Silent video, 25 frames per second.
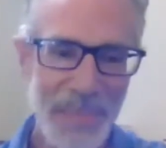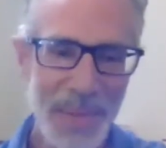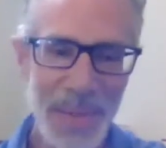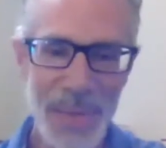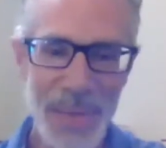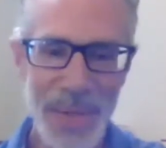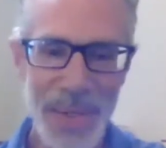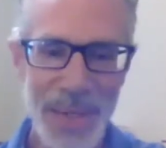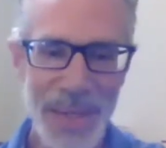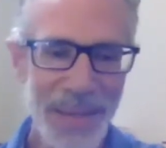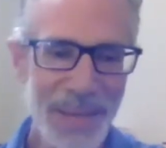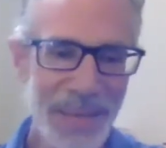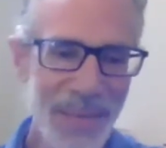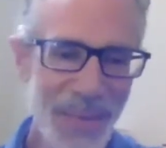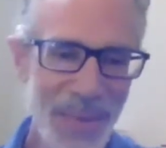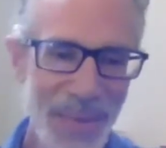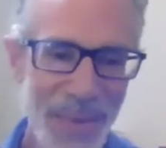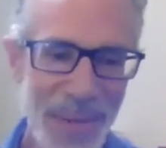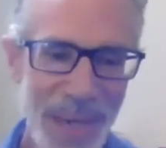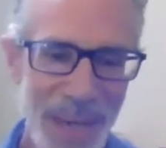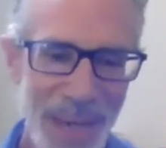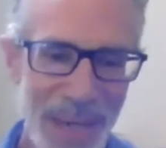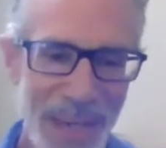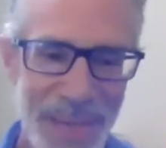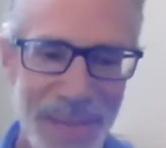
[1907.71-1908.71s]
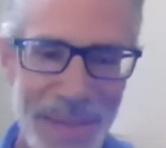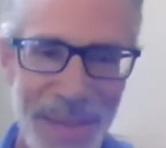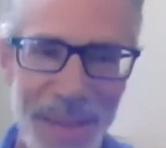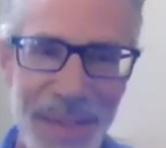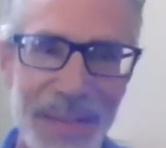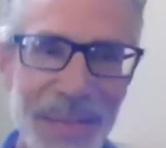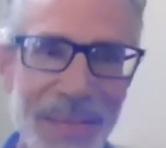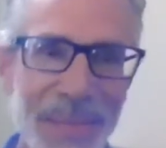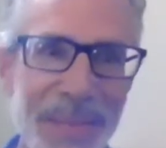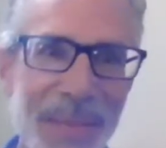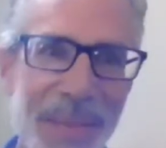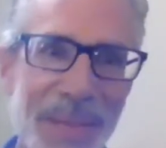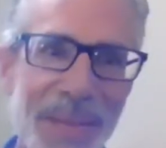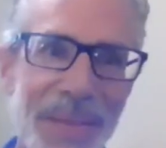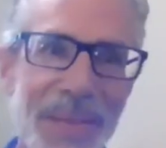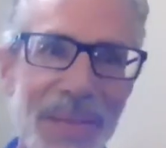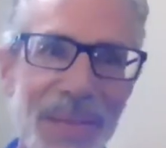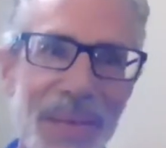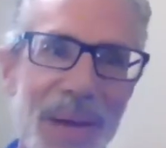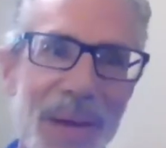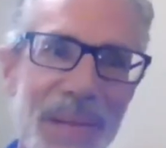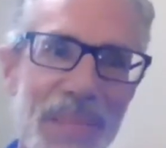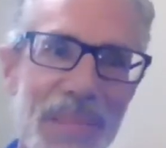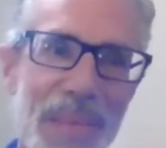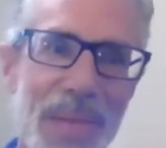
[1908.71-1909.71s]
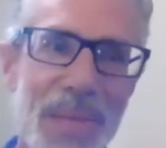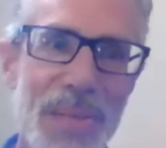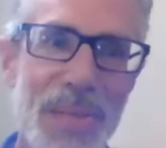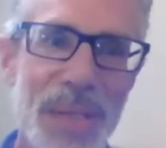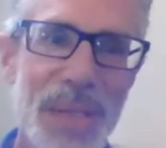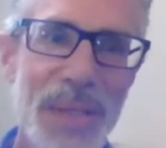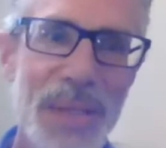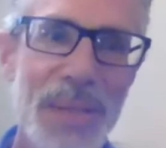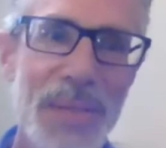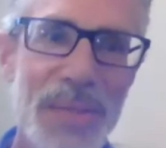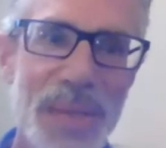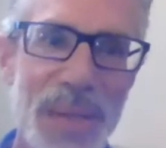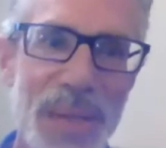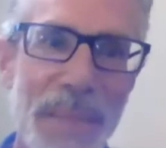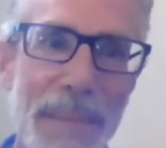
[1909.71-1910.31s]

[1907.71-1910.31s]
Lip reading: beauty and create great music. So